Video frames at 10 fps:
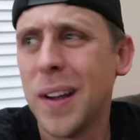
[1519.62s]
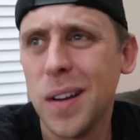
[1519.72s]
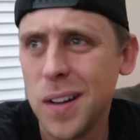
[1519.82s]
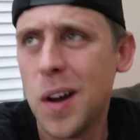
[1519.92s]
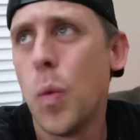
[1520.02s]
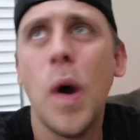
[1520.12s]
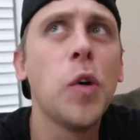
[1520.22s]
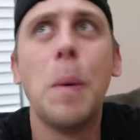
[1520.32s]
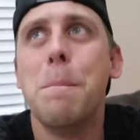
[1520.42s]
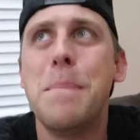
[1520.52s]
like, a
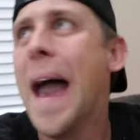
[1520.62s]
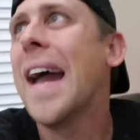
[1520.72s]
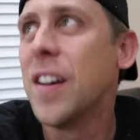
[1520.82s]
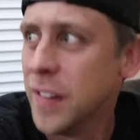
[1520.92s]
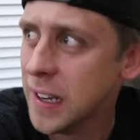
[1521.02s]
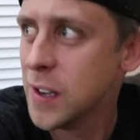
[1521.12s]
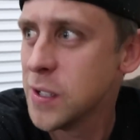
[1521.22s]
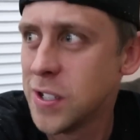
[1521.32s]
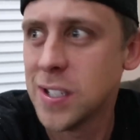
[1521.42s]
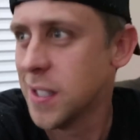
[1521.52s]
welcome back video.
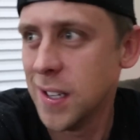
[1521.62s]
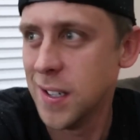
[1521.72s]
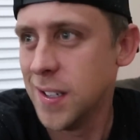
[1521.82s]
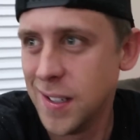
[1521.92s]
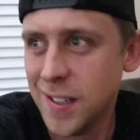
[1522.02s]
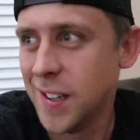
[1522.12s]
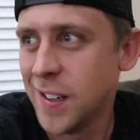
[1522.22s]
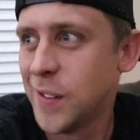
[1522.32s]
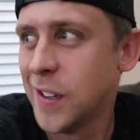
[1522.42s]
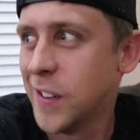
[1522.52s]
It's just I don't